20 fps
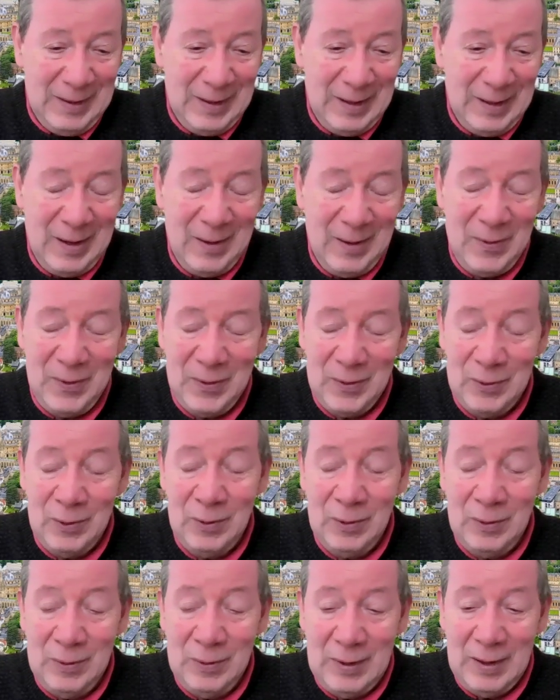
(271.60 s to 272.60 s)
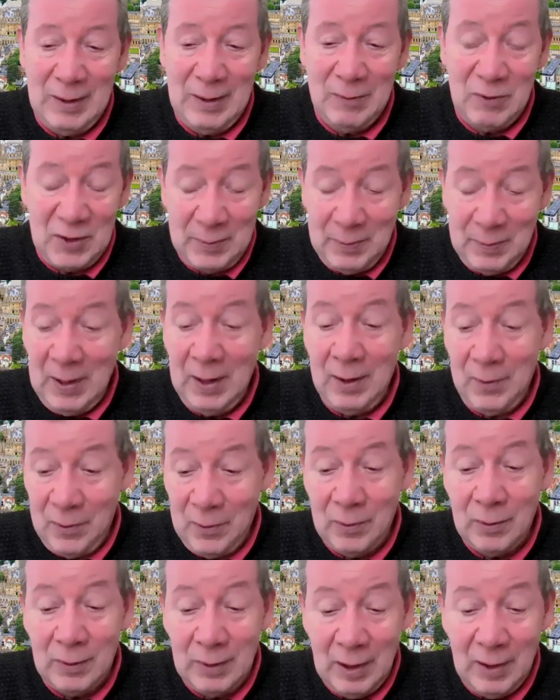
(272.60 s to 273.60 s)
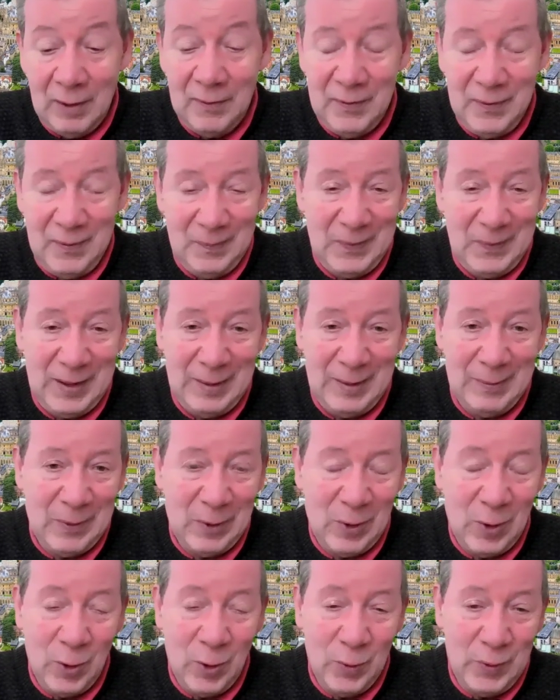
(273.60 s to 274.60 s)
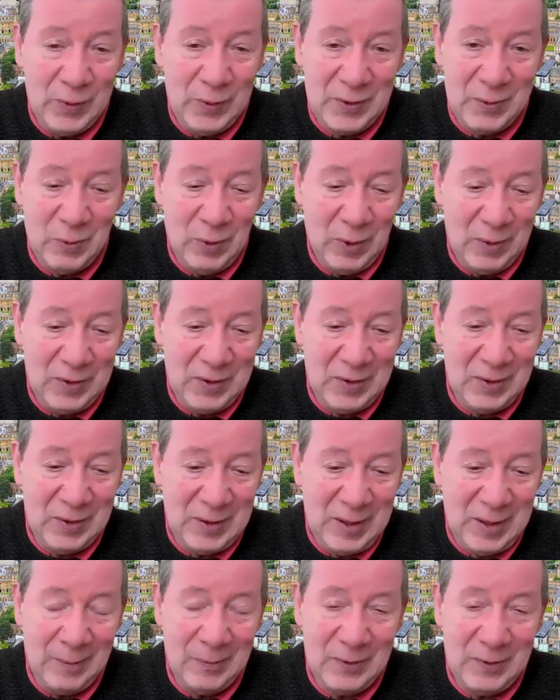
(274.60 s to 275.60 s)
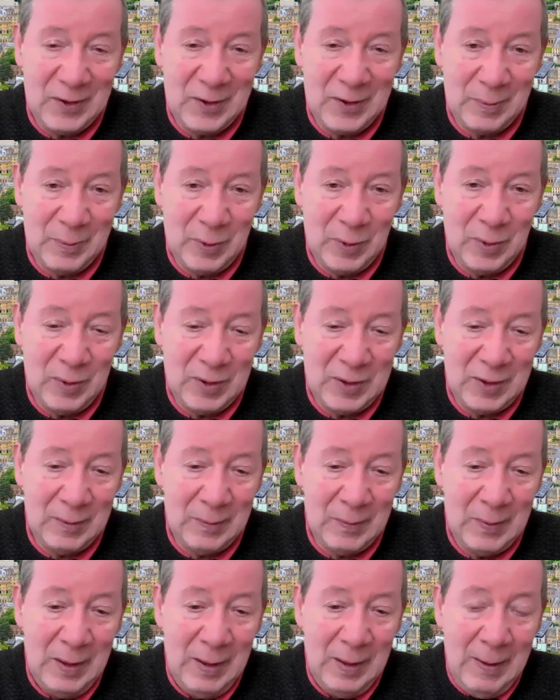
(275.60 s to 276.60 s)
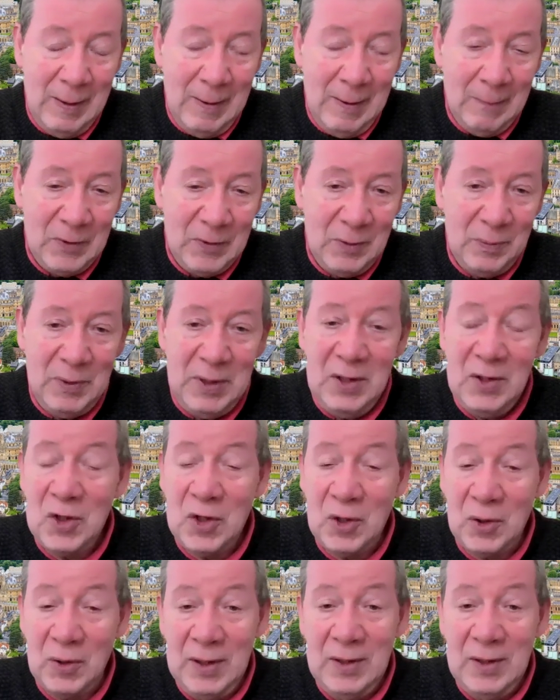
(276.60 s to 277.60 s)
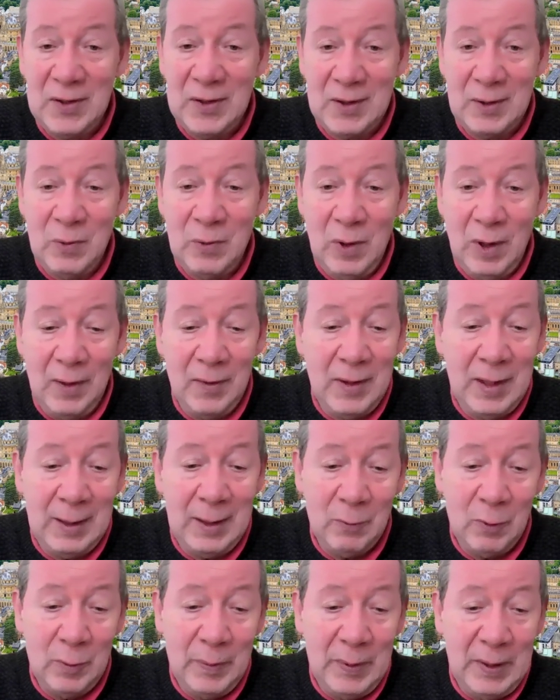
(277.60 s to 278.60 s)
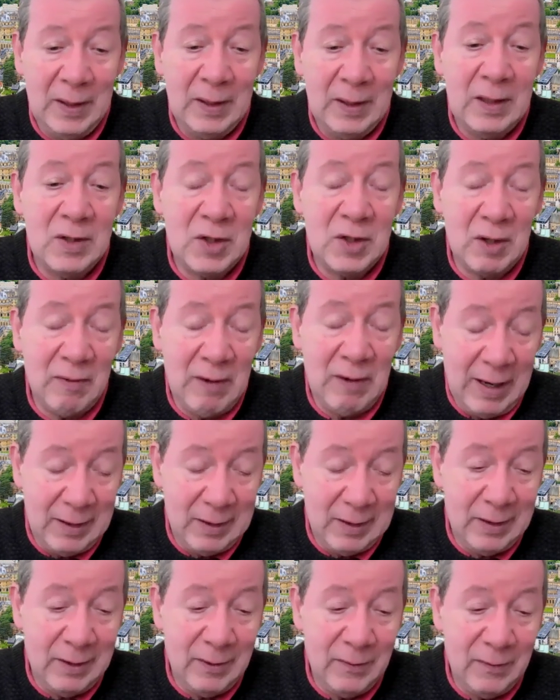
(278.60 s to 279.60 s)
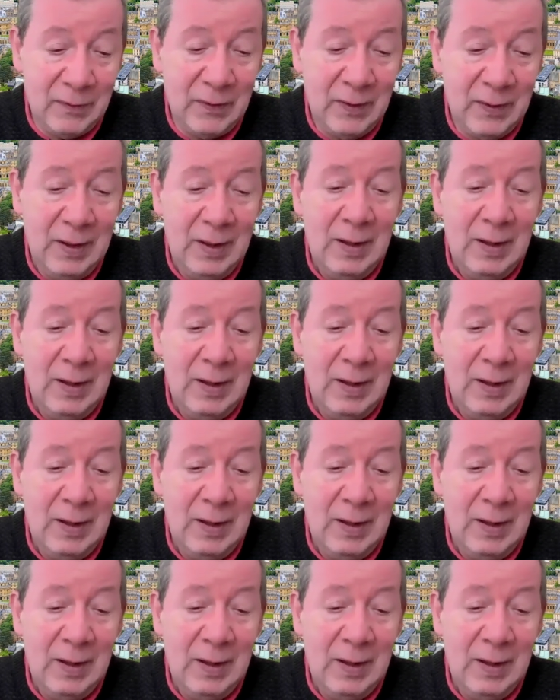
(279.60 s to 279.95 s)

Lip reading: through respect, through love, always want to come to support him. So please join us in what I think will be an interactive,